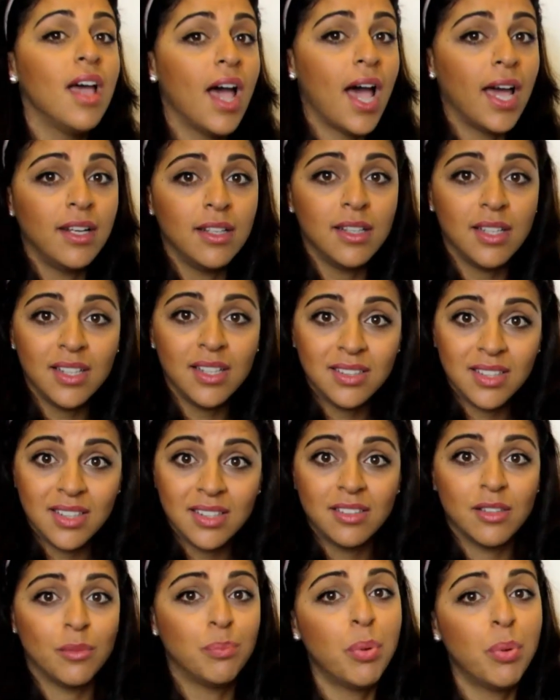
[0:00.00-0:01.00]
and it
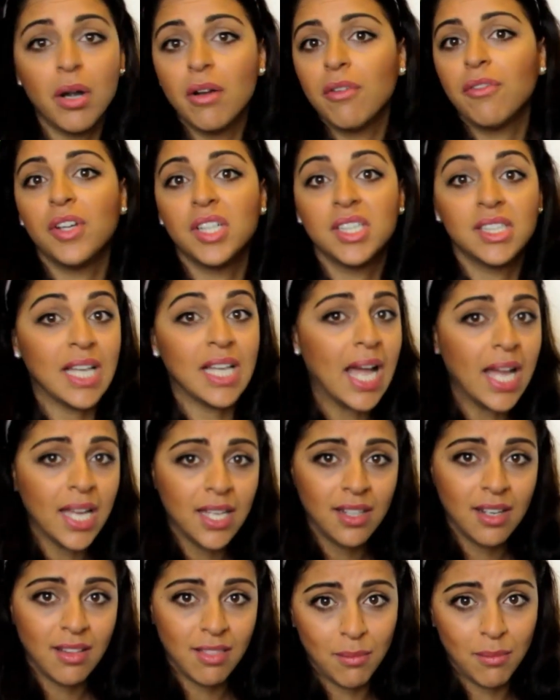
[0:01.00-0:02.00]
is a perfect
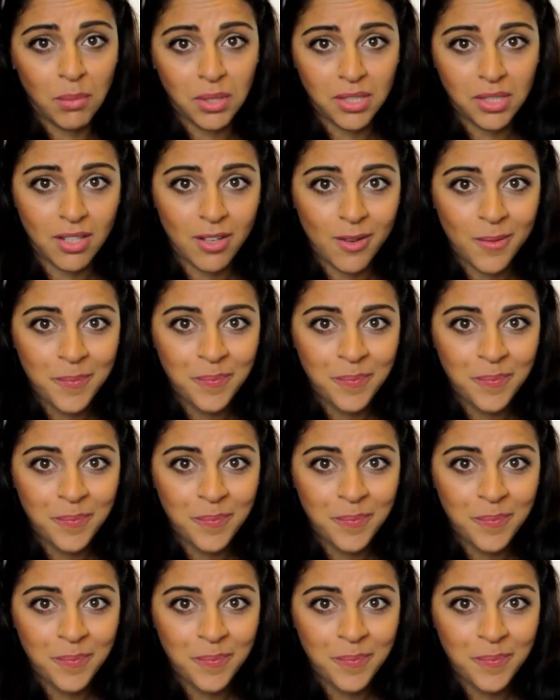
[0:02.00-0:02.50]
ayn in the middle.